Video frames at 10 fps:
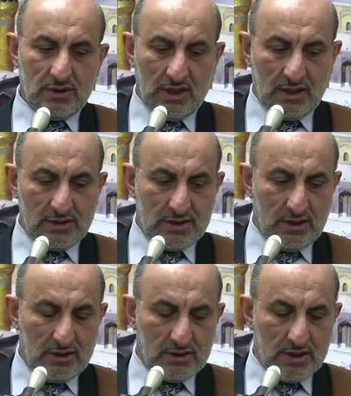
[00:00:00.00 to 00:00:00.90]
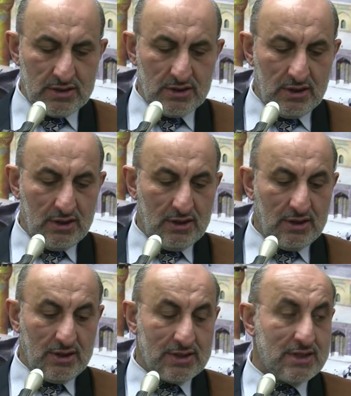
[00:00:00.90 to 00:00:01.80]
And it said it is
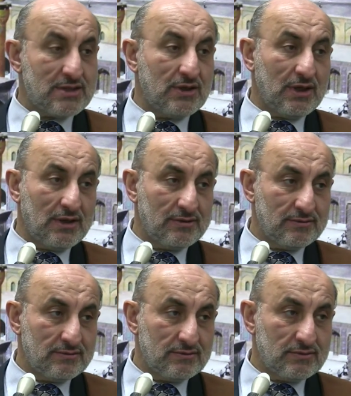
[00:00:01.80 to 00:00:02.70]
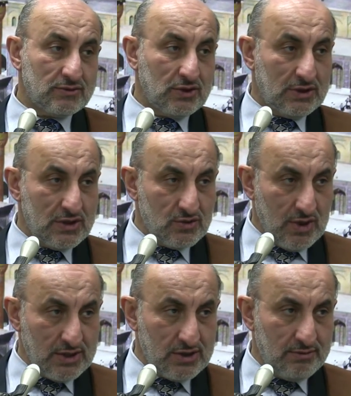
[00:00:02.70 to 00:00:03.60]
necessary. So it is
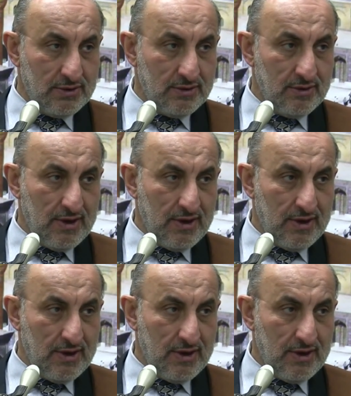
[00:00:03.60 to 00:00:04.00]
wajib